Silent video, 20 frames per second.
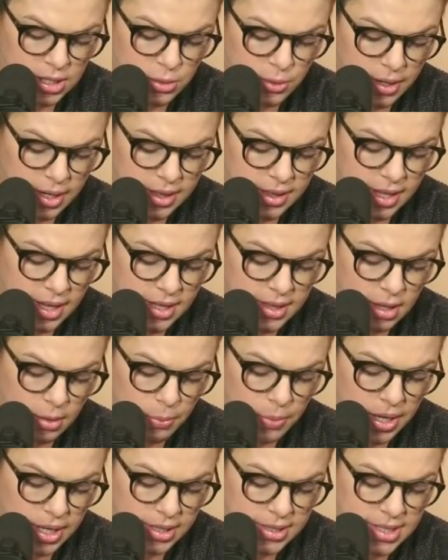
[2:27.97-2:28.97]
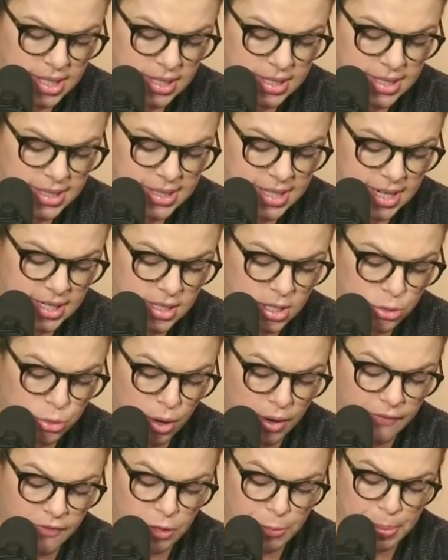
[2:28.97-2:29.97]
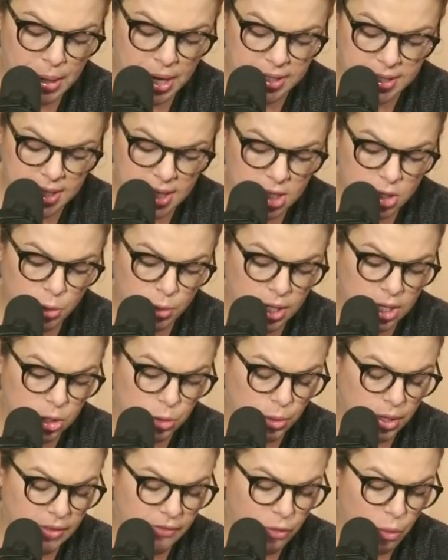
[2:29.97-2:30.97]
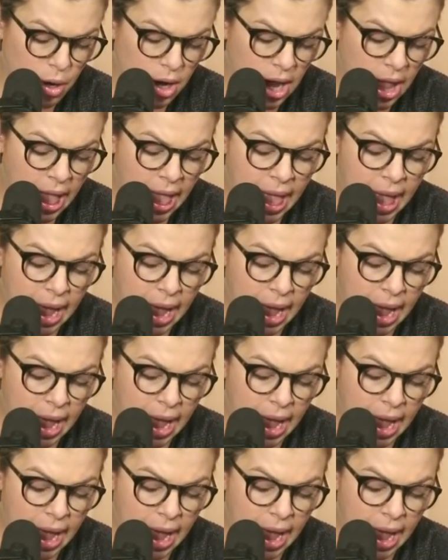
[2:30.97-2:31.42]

Do I think that we could see DeSantis run for president in 2024?